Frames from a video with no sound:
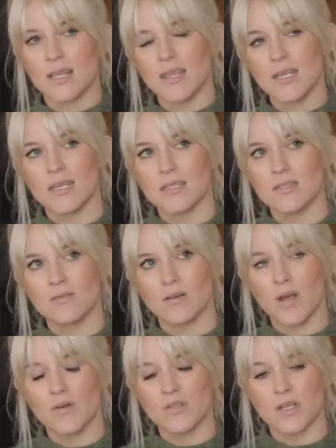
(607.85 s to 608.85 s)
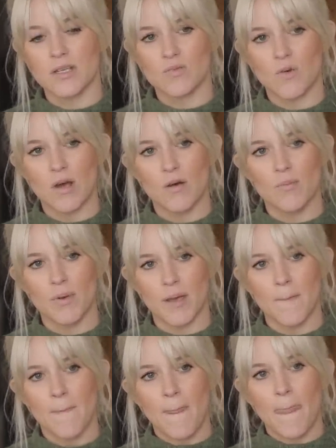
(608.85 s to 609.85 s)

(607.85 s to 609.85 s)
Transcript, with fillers: and I think he's still coaching as well. But,